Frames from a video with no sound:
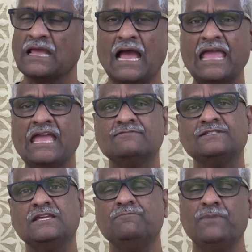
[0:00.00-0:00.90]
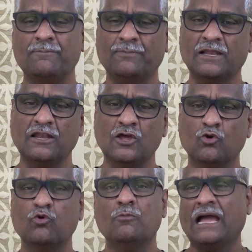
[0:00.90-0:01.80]
I have seen people
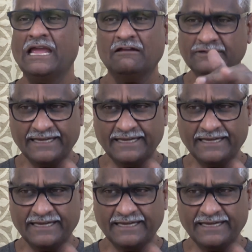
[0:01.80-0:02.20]
whom I have